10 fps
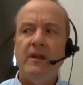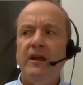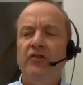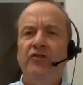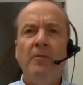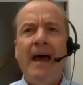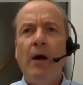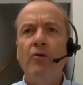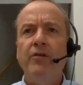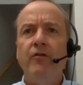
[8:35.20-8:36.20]

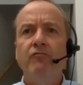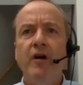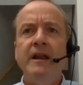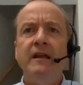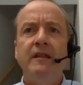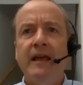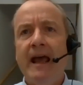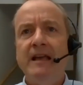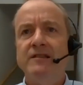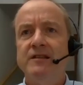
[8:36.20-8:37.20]
somehow or other running the
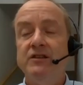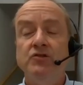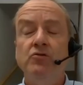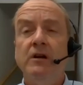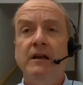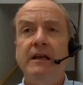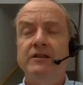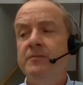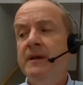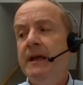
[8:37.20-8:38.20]
case, and it's not clear
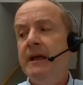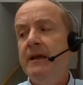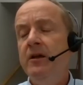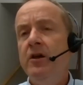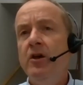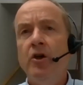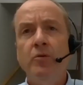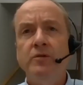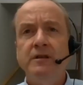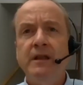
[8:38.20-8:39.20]
to me who
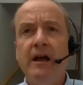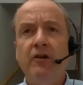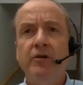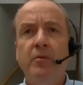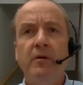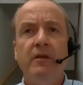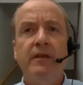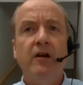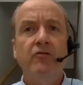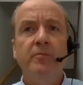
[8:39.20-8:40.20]
was in that group, whether
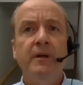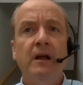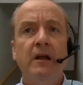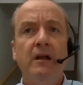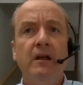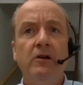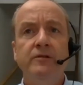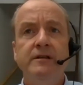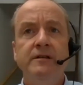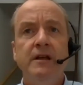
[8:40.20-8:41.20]
that group
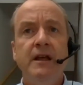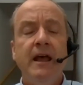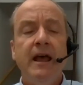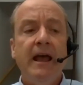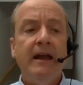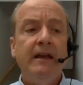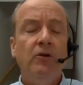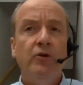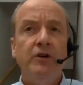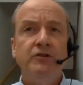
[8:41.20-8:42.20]
included any
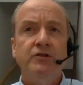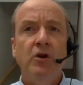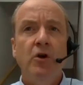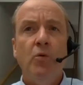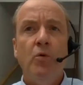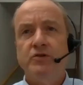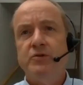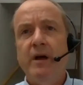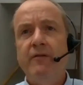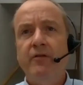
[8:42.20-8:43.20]
lawyers
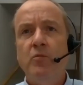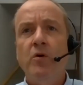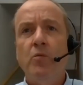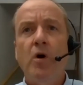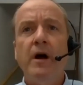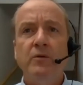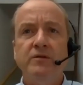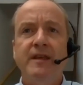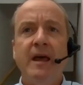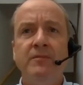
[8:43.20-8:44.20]
whatsoever, and why it
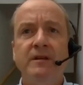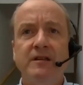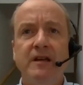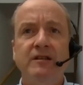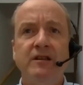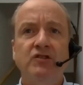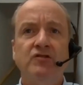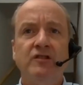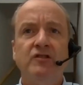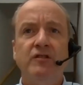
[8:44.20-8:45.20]
was them dictating
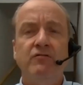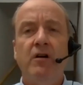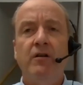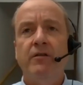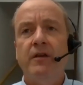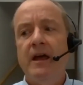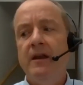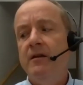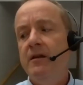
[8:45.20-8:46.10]
strategy rather than